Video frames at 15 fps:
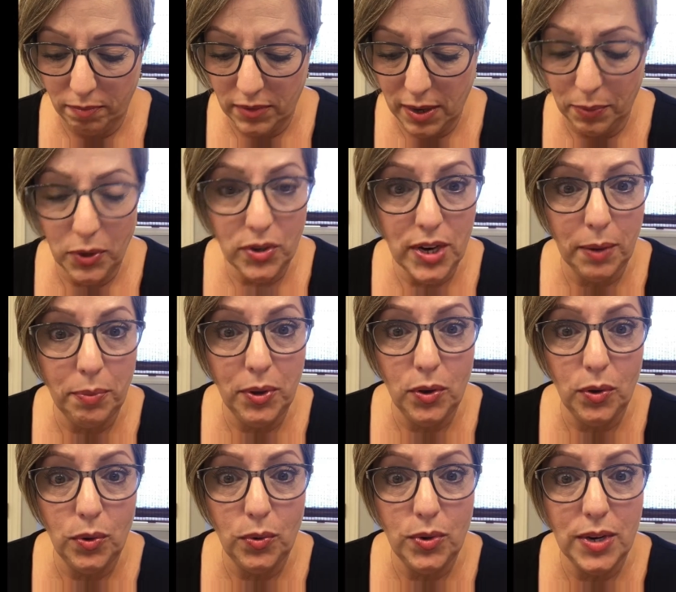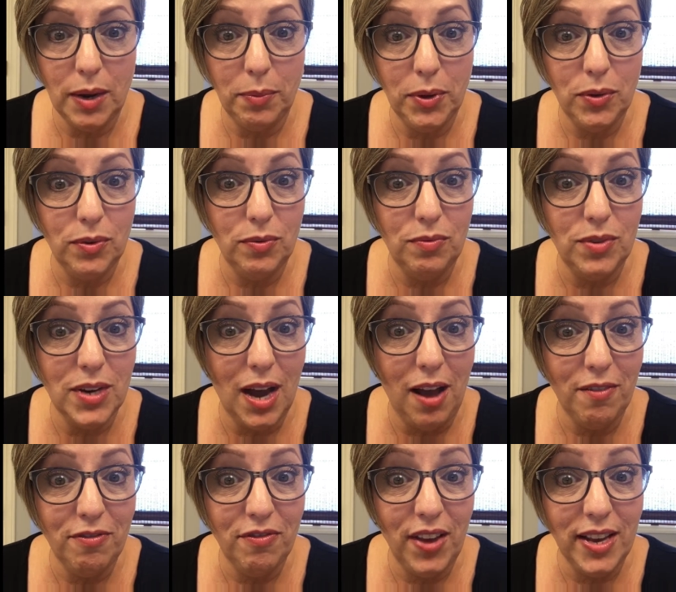
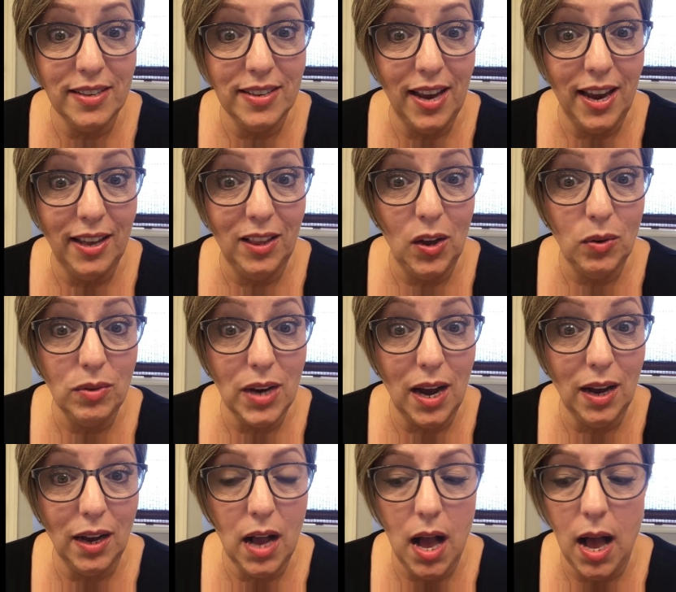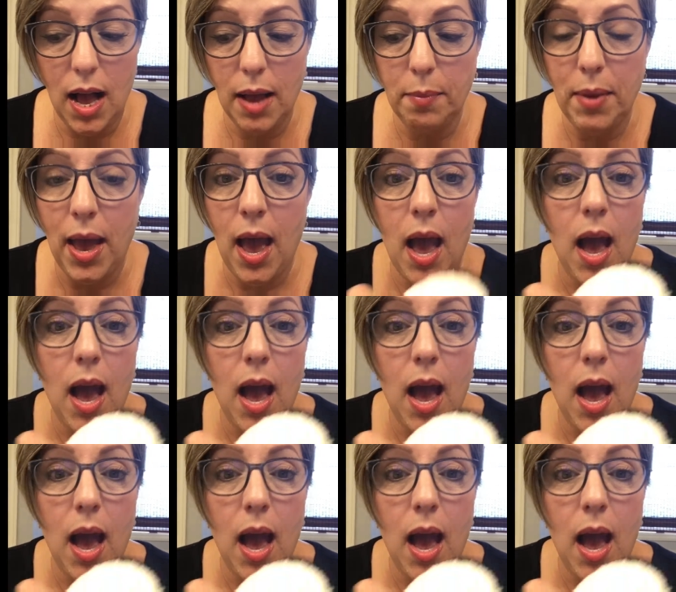www.facehalo.com.